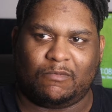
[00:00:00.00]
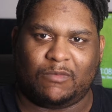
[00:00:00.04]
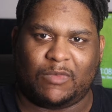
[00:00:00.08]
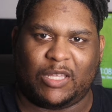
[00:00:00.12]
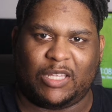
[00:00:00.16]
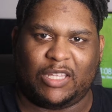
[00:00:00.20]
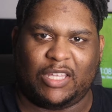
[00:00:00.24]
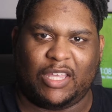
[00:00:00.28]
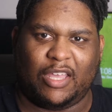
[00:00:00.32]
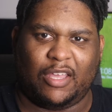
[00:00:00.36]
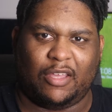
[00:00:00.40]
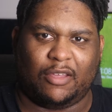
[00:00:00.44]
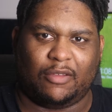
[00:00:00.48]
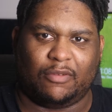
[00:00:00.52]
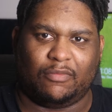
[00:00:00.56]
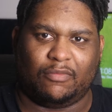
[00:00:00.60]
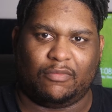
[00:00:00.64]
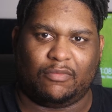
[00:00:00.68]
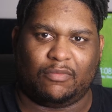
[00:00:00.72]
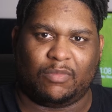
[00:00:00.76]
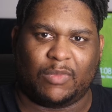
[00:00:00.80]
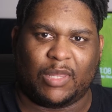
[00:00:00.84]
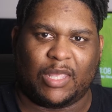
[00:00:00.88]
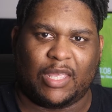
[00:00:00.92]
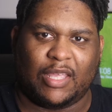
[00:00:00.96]
yeah,
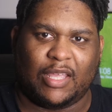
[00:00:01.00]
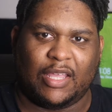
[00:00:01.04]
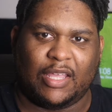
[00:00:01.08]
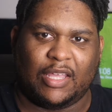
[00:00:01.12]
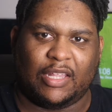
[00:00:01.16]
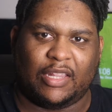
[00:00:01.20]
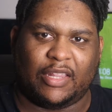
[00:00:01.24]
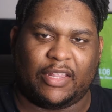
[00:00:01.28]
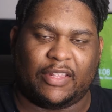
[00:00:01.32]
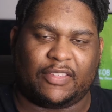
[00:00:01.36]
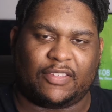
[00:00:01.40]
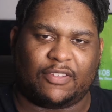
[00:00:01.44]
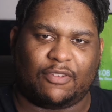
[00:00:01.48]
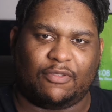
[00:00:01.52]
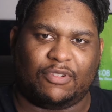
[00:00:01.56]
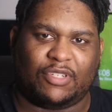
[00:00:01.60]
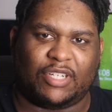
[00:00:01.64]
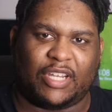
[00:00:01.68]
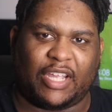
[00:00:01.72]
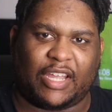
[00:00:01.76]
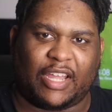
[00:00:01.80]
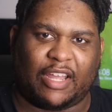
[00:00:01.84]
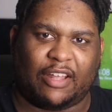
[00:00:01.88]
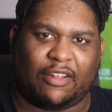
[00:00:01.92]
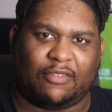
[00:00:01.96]
let's go
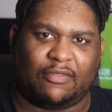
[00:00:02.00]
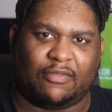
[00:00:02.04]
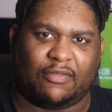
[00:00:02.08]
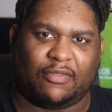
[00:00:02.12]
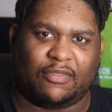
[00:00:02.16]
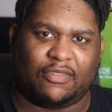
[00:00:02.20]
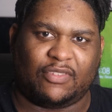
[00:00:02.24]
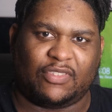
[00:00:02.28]
check out